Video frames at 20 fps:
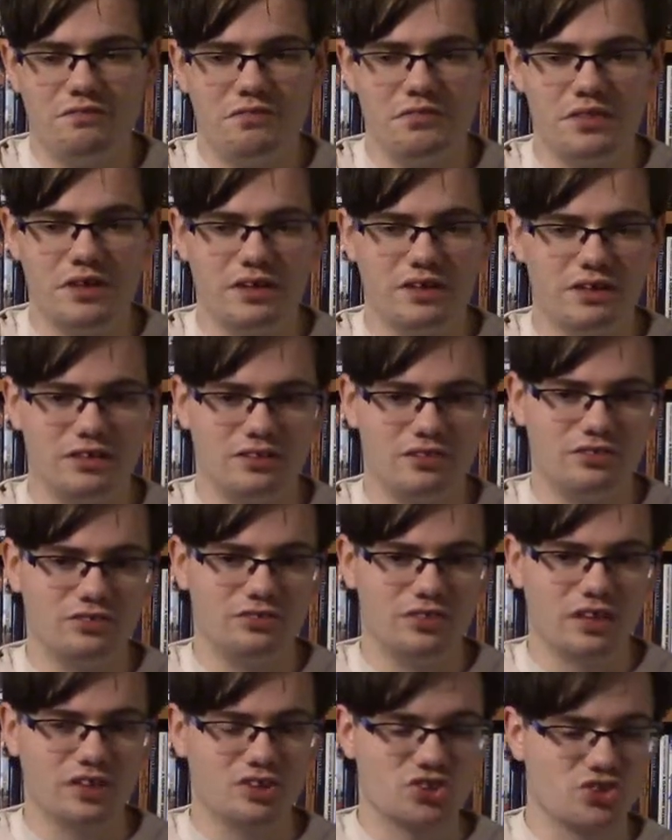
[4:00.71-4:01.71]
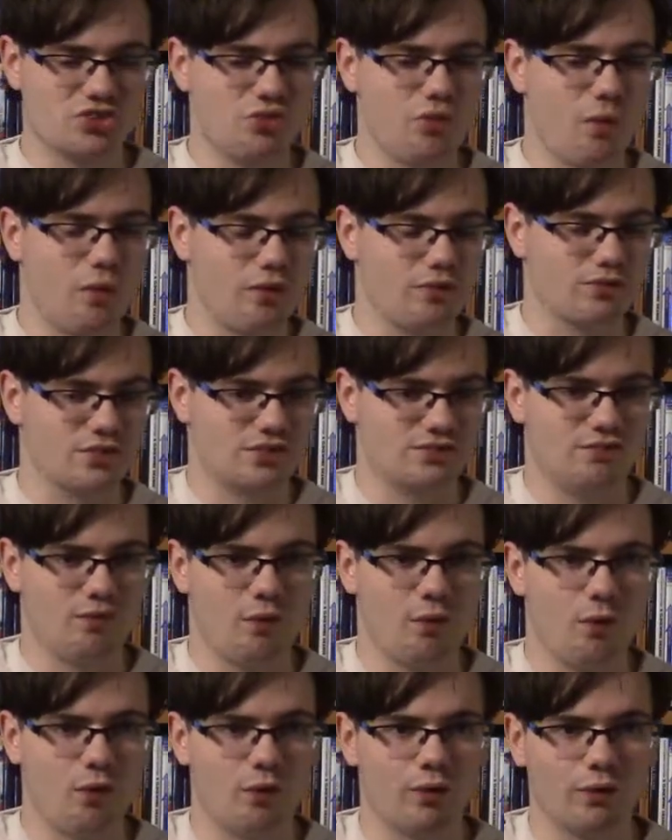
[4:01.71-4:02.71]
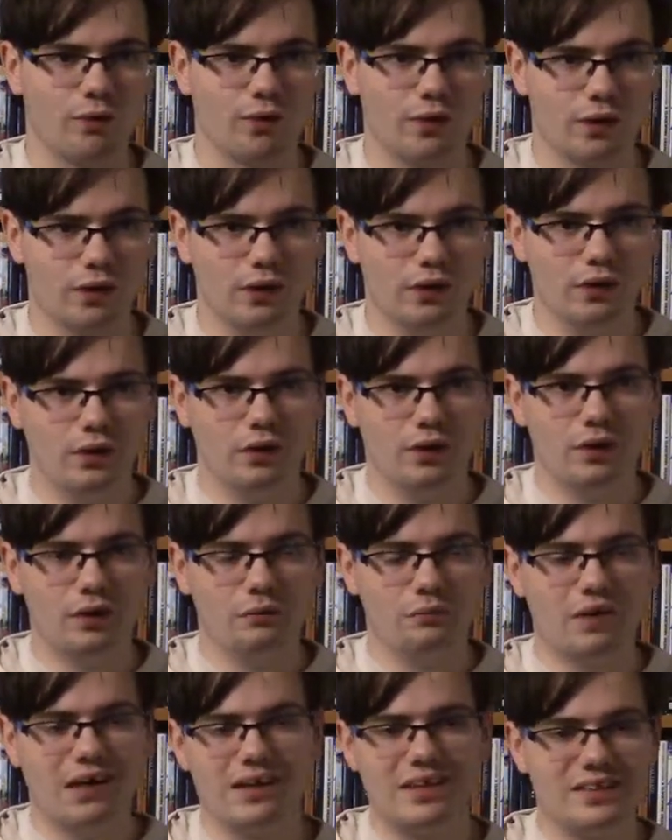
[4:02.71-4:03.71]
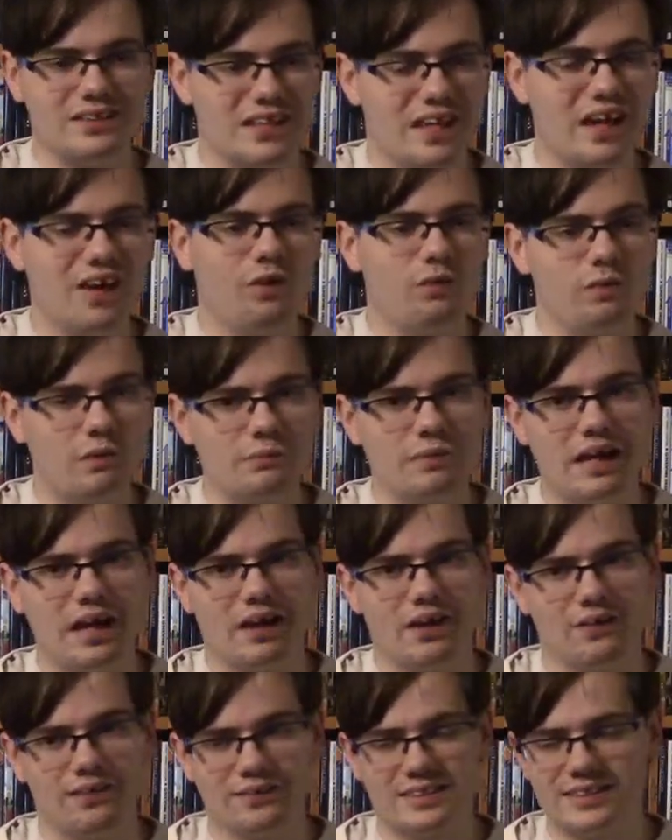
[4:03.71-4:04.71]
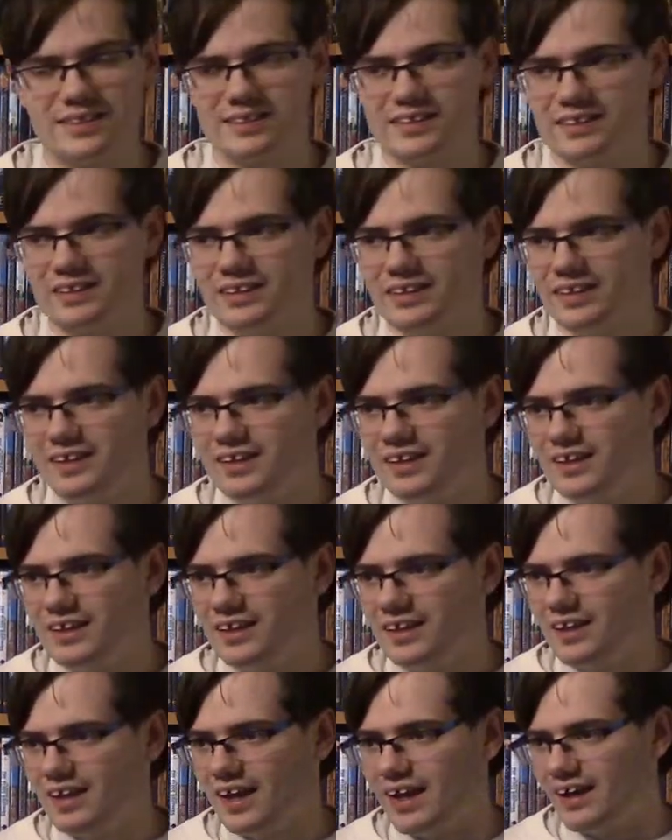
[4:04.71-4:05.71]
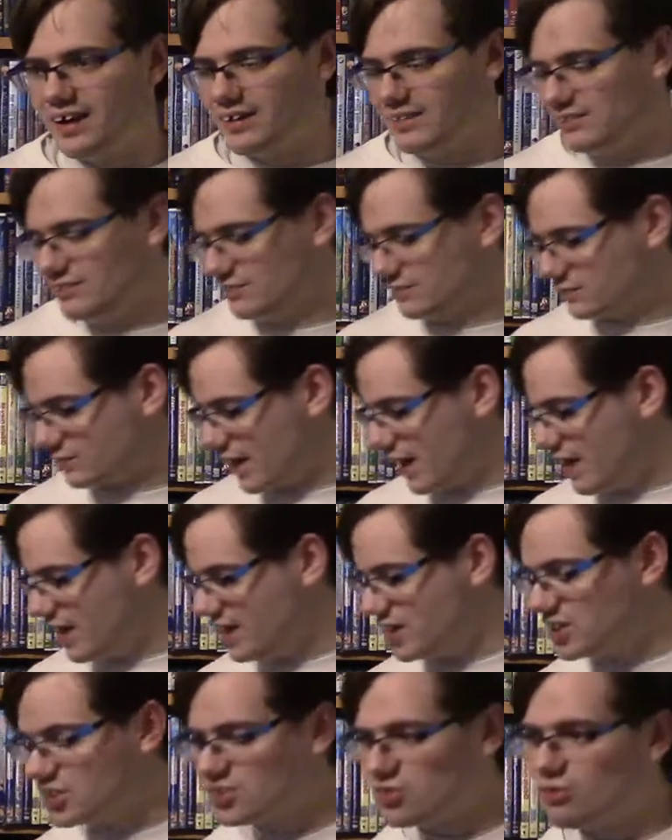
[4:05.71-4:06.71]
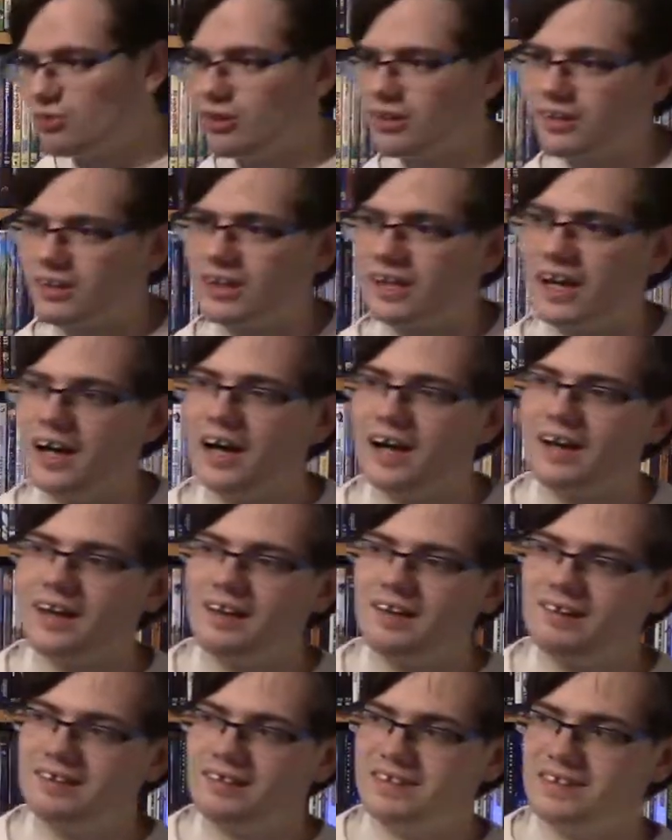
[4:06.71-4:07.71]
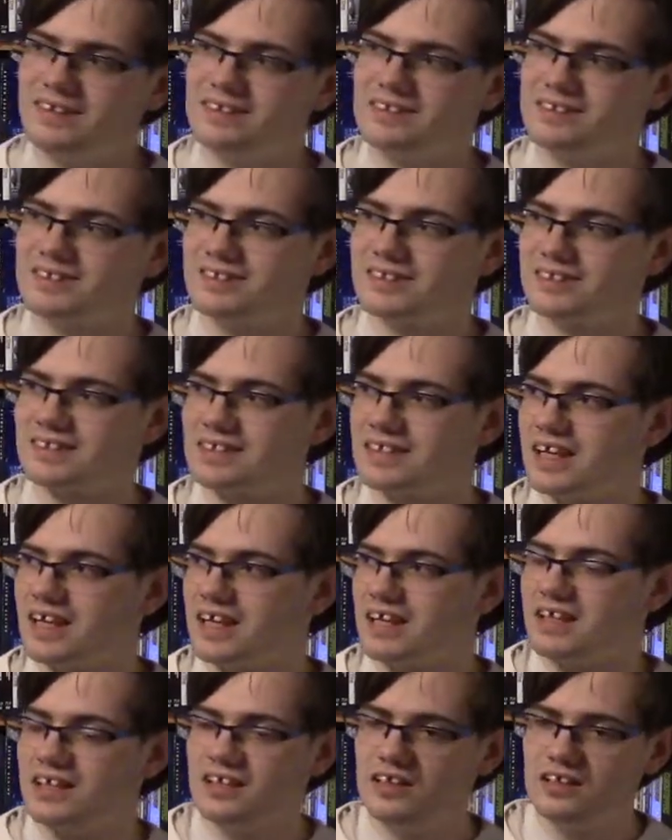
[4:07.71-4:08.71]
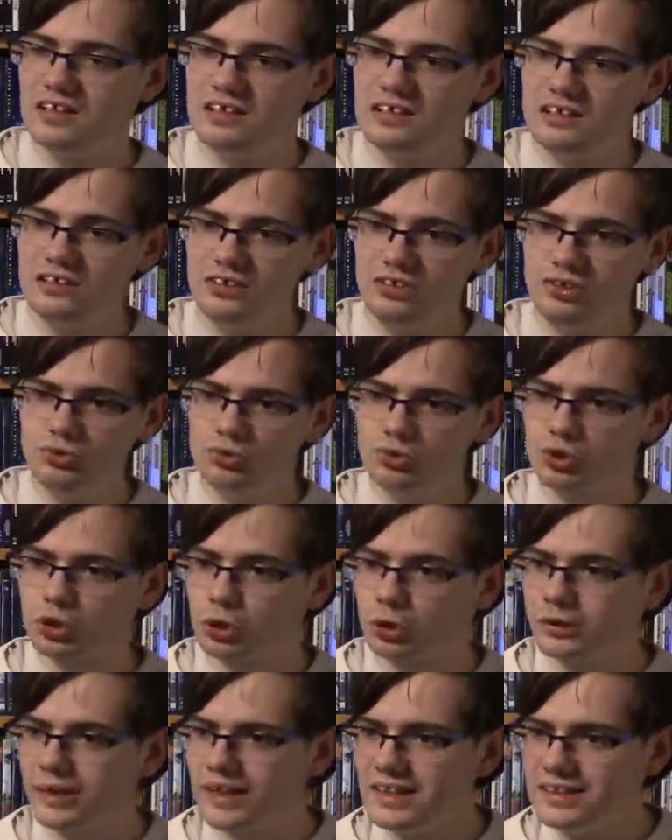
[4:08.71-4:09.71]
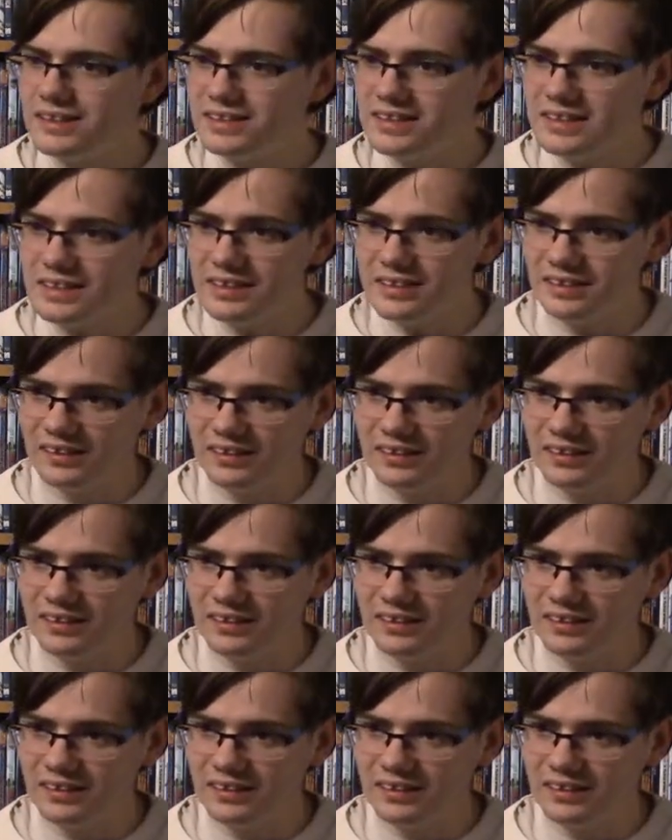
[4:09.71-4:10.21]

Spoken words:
the drugstores for money to help him out. And Ray sort of kind of is just like, you crazy?